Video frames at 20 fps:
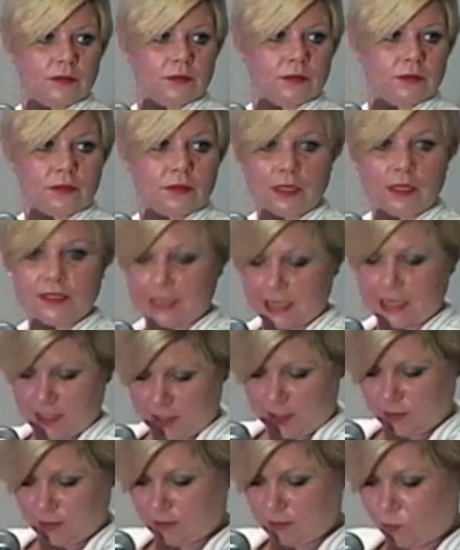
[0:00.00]
Is that it?
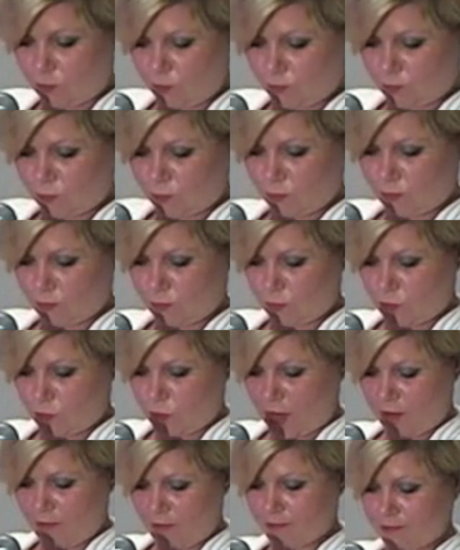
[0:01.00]

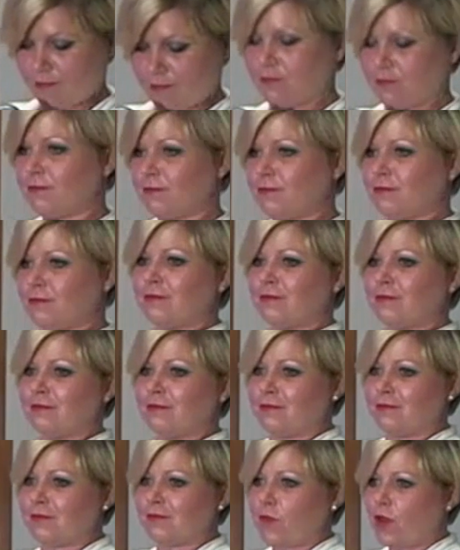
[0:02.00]
Okay.
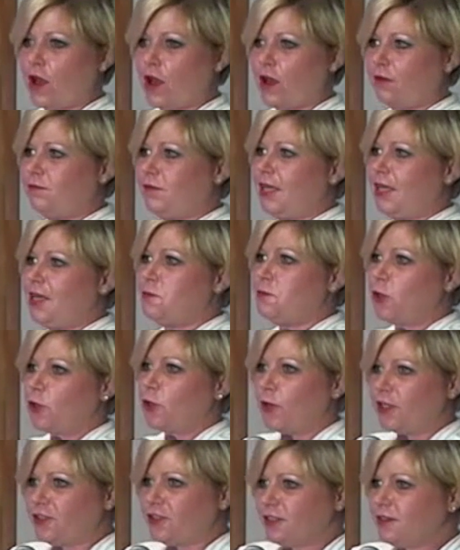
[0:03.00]
Any more
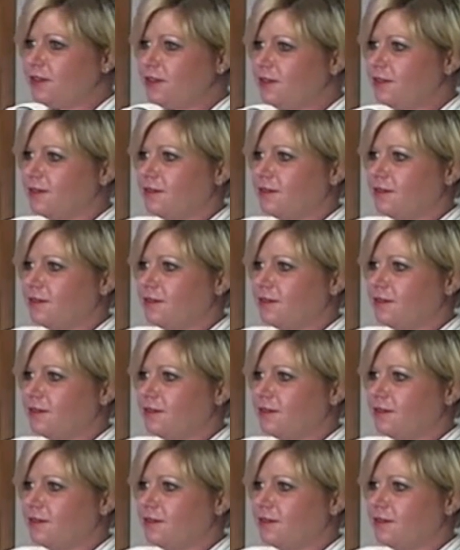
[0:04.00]
questions?